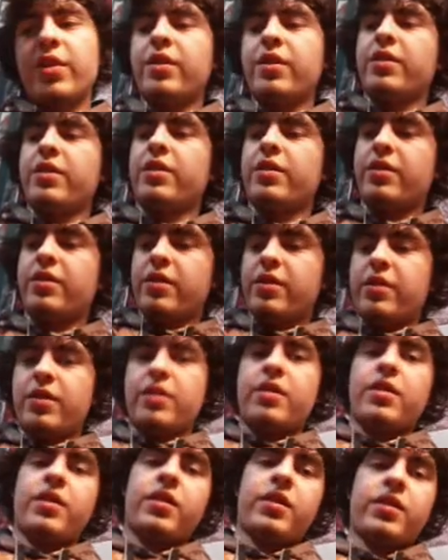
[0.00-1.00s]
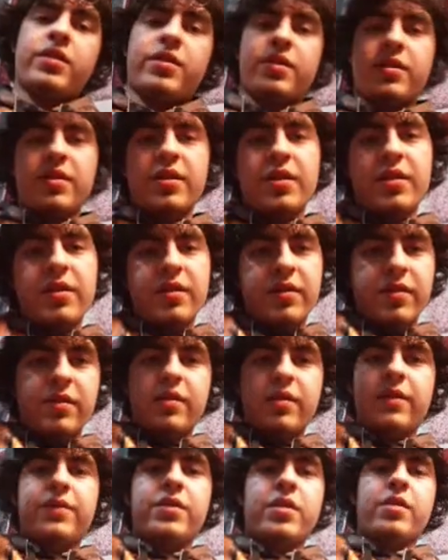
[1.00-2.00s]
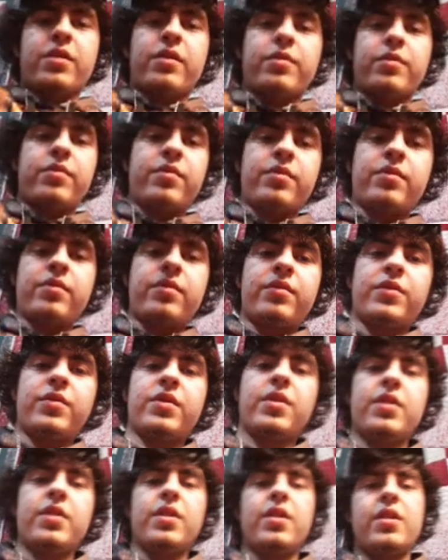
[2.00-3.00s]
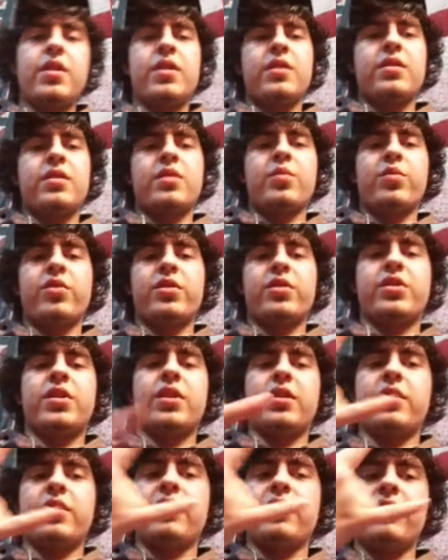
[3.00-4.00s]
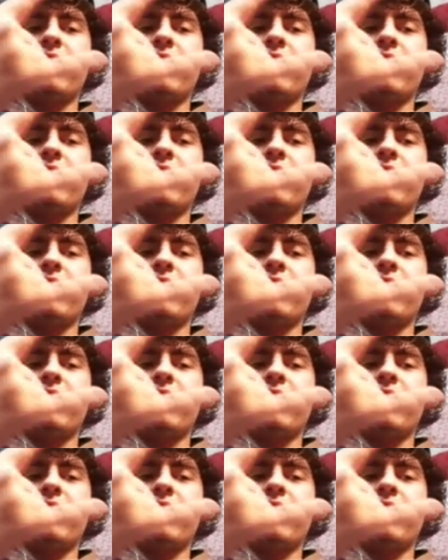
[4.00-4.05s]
all right, guys, let's get it. Enough talking. It's your boy JD.